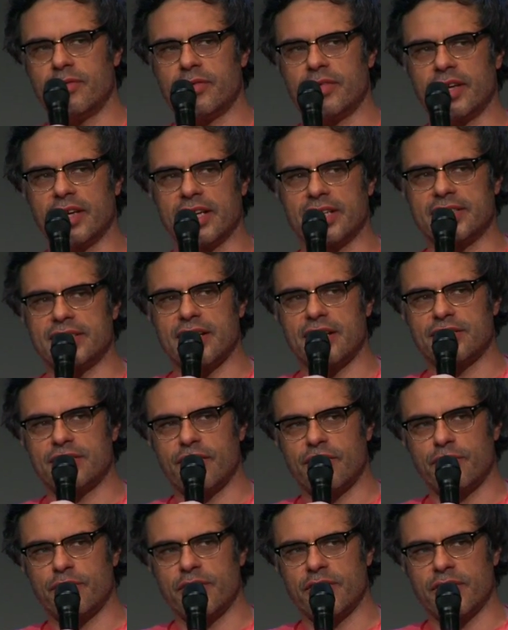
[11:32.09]
thing. It starts
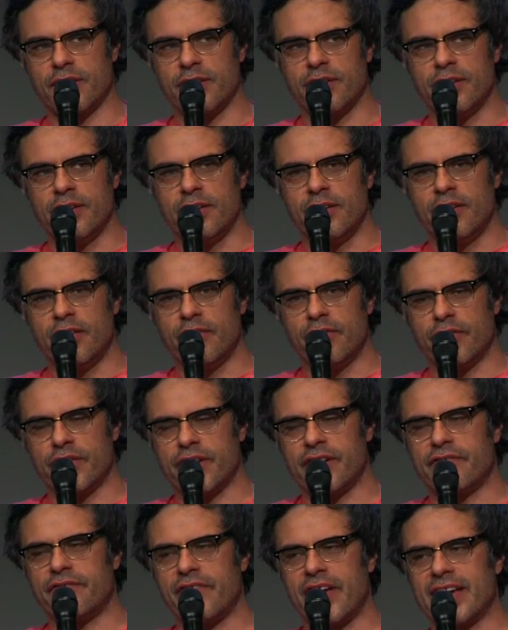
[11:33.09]
off with a
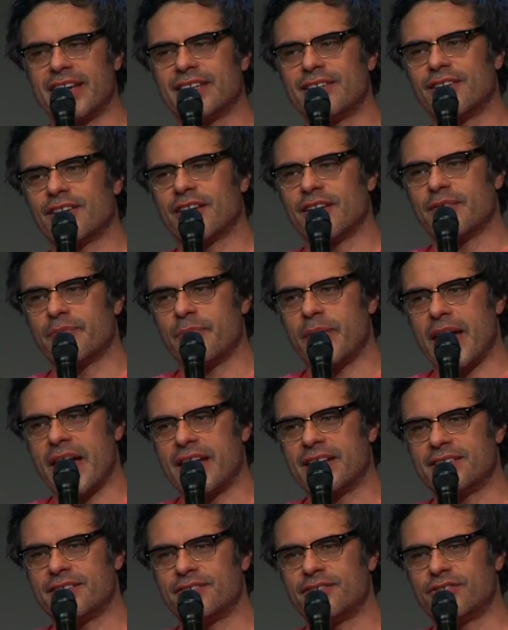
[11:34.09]
very fake looking
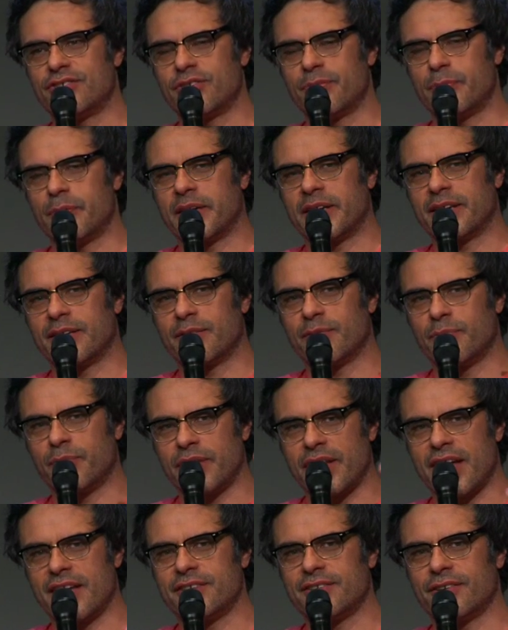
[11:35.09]
bat dripping
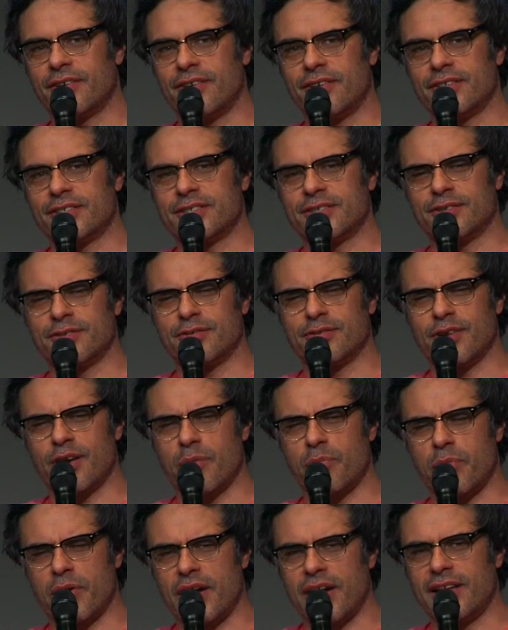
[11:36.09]
blood onto
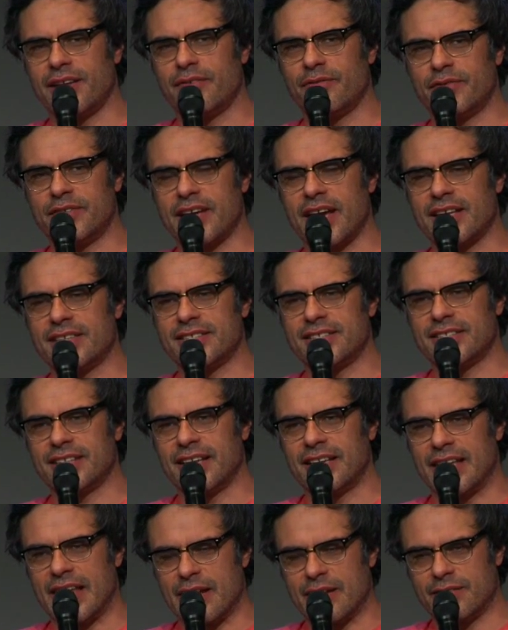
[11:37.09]
a pile of dust,
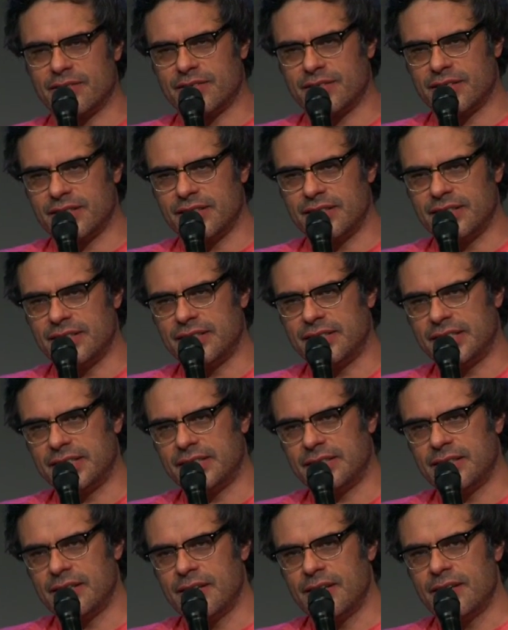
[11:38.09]
and that
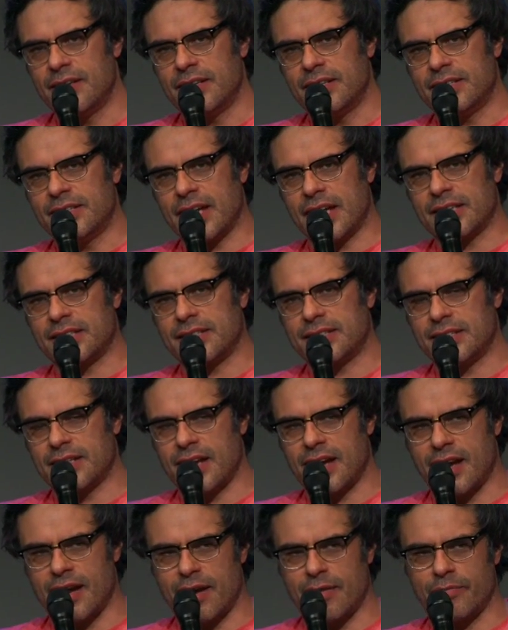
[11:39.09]
dust
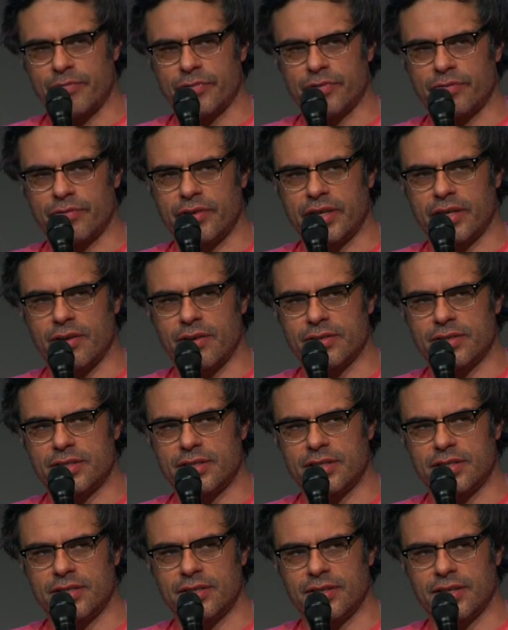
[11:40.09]

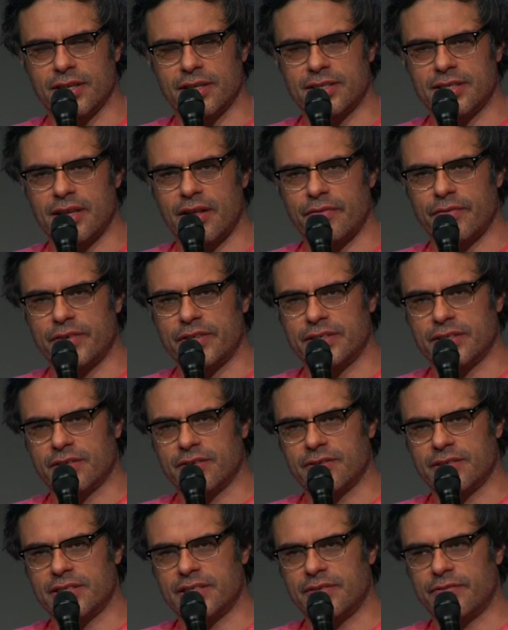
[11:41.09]
reconstituting itself into
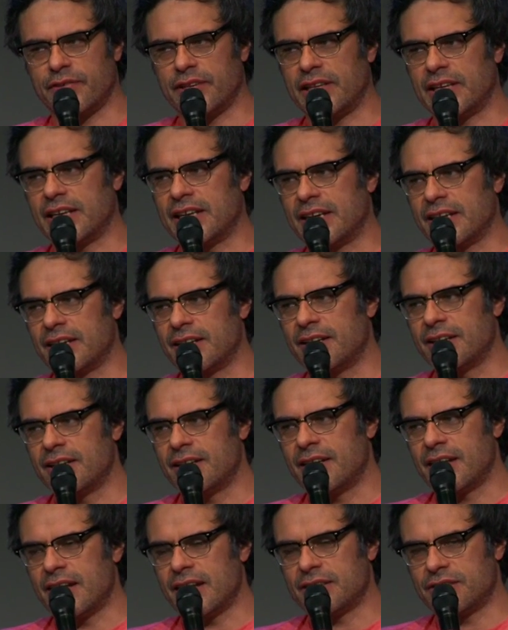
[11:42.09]
Christopher Lee
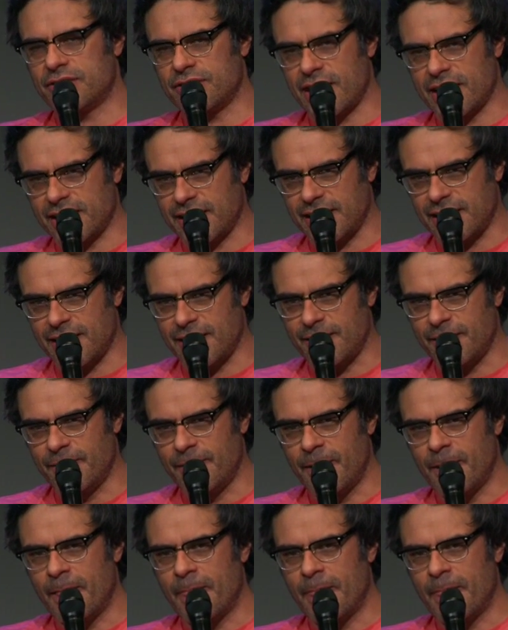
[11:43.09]
as Dracula.